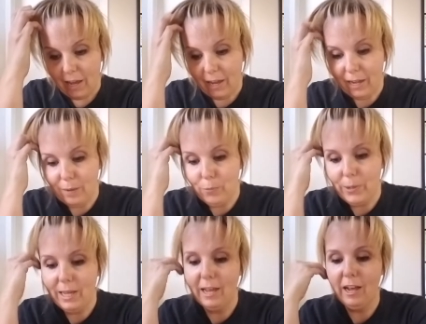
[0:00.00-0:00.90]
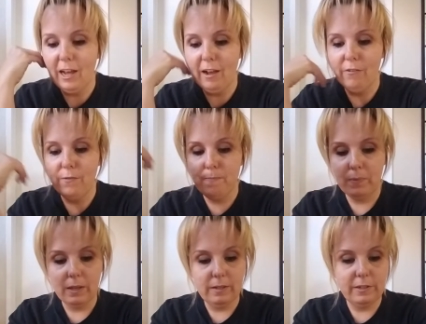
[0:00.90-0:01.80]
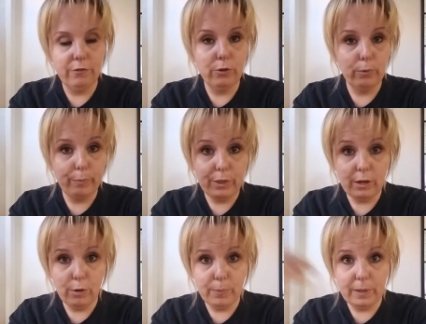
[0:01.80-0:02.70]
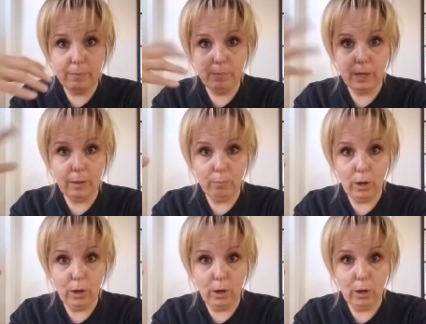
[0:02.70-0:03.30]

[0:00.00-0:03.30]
Um, we have different aromatherapy um,